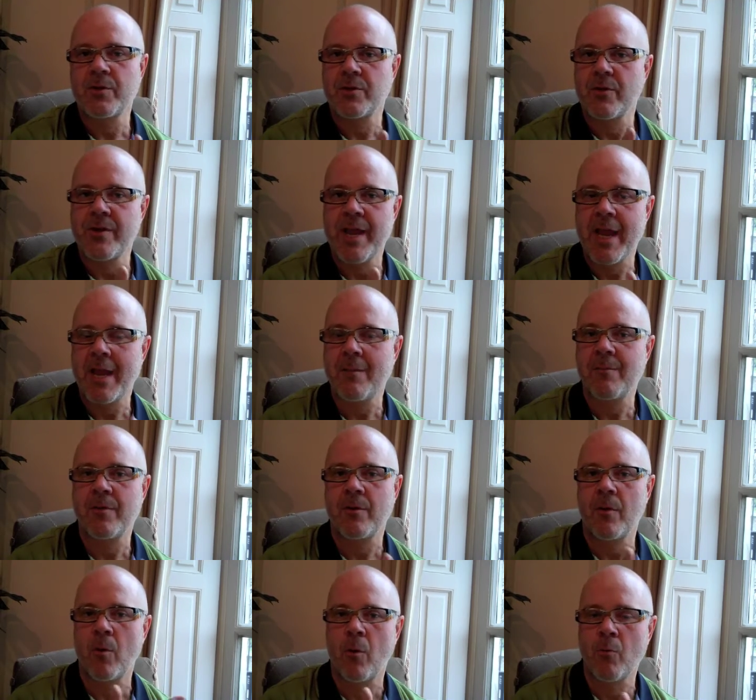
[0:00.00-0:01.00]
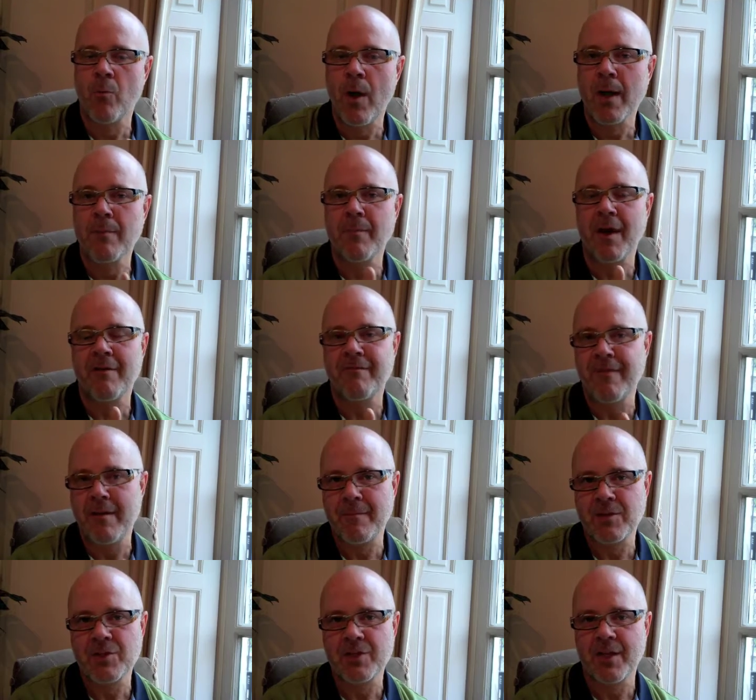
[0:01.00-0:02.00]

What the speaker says: which are named or run by famous